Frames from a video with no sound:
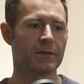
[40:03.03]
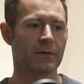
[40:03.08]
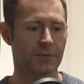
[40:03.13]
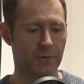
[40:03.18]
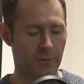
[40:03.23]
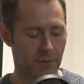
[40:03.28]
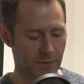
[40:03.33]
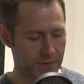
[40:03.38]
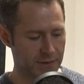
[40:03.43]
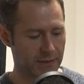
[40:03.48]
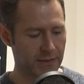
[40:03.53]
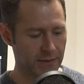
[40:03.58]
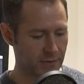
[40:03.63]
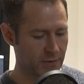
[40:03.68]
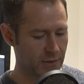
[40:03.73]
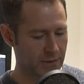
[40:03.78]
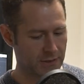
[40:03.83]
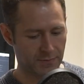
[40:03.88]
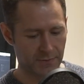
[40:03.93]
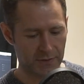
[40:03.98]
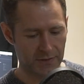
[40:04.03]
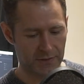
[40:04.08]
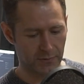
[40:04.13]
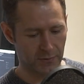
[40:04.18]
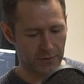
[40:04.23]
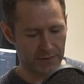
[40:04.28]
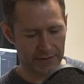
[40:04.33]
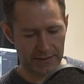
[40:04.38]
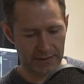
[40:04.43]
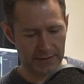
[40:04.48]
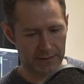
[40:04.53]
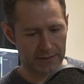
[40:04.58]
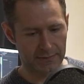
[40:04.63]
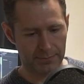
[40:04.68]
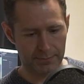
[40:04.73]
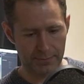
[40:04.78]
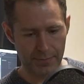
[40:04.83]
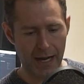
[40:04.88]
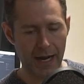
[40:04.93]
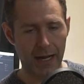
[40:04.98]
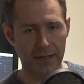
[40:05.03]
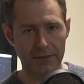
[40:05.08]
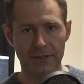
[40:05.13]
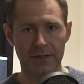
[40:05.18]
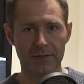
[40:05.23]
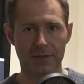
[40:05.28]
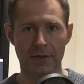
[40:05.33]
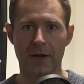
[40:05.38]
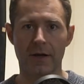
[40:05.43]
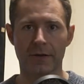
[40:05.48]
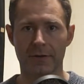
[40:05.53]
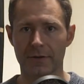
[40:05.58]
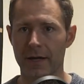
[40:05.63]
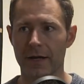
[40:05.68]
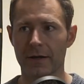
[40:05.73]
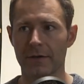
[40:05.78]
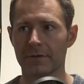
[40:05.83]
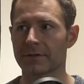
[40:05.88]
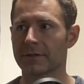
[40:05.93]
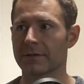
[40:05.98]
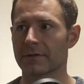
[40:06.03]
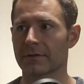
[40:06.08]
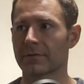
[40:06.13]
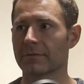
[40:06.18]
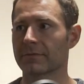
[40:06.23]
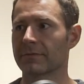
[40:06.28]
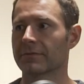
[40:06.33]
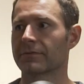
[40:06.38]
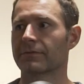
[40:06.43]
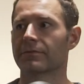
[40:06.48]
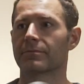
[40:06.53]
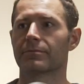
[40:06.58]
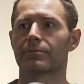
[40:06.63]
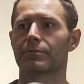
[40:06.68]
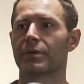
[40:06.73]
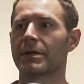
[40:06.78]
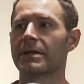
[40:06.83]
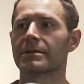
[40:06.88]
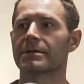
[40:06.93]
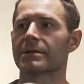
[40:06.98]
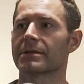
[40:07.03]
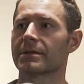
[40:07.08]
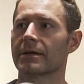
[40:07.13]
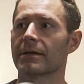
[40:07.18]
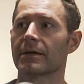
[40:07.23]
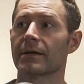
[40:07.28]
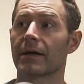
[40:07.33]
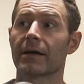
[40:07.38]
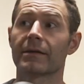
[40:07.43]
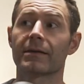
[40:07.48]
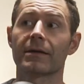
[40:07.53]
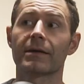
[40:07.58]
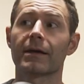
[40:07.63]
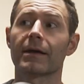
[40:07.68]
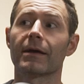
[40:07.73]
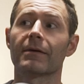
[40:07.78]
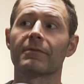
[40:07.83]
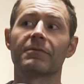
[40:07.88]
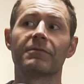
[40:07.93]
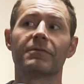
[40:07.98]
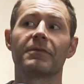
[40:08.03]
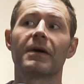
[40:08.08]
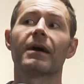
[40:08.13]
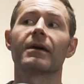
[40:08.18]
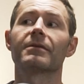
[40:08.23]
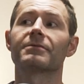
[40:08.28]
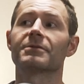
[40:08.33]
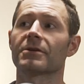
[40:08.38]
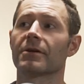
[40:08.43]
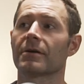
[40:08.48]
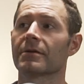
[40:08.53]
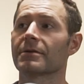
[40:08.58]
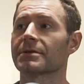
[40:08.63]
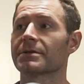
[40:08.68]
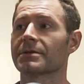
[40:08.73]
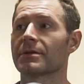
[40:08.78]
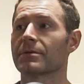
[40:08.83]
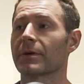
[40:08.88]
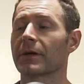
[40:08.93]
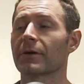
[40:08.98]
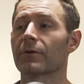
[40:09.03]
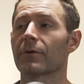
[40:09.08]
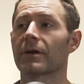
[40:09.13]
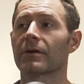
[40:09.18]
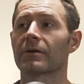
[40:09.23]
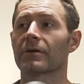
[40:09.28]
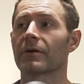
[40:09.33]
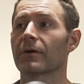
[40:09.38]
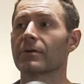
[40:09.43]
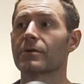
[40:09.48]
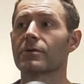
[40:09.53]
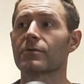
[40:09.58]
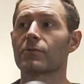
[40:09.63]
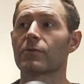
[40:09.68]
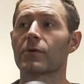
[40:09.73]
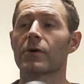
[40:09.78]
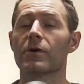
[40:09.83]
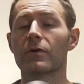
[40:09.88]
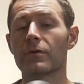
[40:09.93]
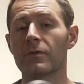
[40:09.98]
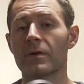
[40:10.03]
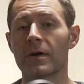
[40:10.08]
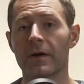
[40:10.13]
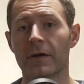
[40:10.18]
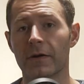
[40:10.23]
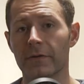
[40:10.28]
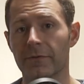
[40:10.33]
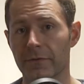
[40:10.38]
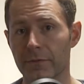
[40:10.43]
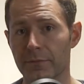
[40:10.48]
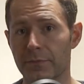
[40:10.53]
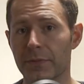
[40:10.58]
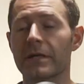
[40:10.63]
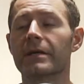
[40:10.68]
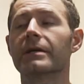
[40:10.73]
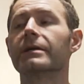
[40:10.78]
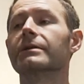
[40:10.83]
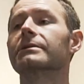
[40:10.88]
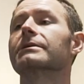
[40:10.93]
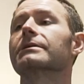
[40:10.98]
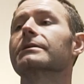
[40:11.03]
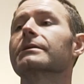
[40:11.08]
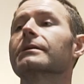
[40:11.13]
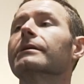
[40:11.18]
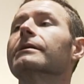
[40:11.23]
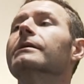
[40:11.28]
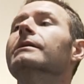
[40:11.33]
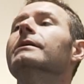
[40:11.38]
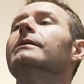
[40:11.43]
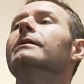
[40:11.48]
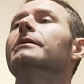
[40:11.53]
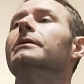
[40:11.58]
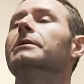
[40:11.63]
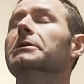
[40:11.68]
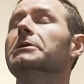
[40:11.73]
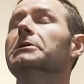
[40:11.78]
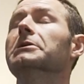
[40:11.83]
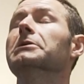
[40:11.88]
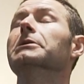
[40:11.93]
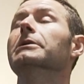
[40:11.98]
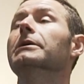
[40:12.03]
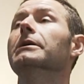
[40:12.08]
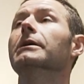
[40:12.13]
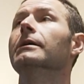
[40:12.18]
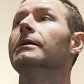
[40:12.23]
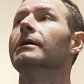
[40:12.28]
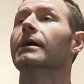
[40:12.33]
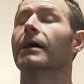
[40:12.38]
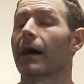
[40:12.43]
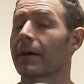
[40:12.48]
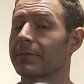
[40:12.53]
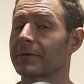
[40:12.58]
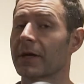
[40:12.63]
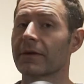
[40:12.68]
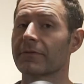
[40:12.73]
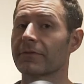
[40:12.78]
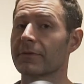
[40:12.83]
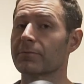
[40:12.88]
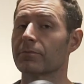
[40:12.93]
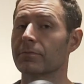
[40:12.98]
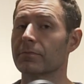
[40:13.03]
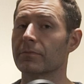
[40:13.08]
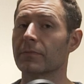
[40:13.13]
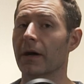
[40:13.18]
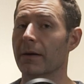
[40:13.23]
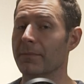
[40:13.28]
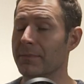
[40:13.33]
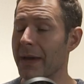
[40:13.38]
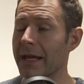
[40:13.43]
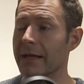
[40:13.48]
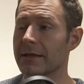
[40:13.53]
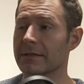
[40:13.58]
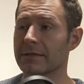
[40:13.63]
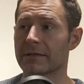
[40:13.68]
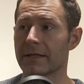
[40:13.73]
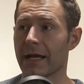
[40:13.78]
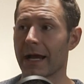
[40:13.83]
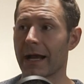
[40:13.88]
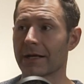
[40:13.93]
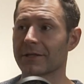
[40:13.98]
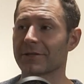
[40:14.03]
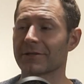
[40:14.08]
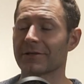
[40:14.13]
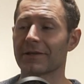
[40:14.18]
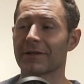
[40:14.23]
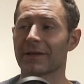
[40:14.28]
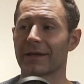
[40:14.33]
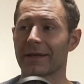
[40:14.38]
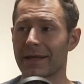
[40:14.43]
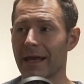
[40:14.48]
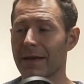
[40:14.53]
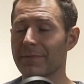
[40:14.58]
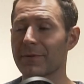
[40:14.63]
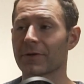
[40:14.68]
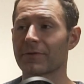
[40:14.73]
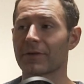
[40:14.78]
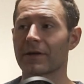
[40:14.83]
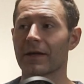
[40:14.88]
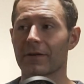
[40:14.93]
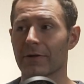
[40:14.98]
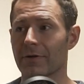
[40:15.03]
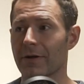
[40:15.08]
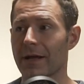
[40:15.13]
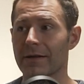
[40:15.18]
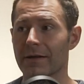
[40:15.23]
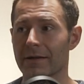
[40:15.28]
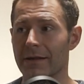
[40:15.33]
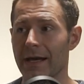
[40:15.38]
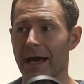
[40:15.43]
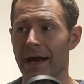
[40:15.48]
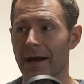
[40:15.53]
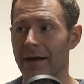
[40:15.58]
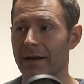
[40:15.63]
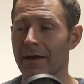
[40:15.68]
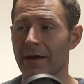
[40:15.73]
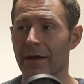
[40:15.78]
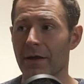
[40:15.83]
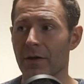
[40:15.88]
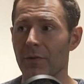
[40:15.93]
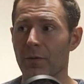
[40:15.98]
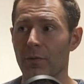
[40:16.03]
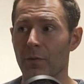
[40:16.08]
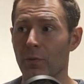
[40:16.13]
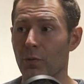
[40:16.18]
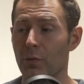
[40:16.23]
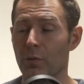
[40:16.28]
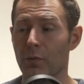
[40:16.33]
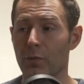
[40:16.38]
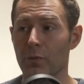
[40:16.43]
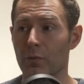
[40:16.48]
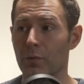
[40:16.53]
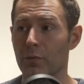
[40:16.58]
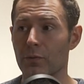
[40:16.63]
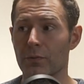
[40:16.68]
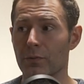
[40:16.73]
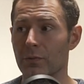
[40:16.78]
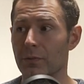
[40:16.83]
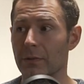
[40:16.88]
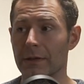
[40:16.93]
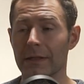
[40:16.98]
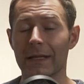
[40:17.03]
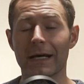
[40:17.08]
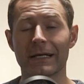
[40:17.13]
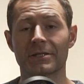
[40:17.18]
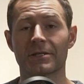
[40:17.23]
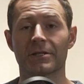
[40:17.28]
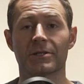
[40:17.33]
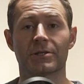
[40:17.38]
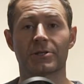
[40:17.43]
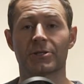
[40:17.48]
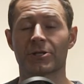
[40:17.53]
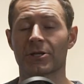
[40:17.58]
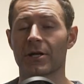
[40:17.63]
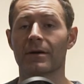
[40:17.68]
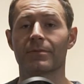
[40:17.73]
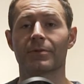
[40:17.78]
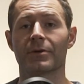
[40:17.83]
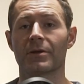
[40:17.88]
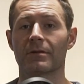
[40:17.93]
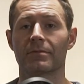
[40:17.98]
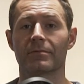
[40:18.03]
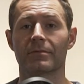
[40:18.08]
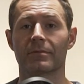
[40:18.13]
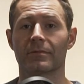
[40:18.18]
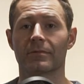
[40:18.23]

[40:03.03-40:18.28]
Of course, then Christmas was this mad slaughterhouse of pizza. I think I had 5 charges on my credit card in a row for pizza. Ugh. I'm kind of amazed, actually, that I came out the other end of that less chubby.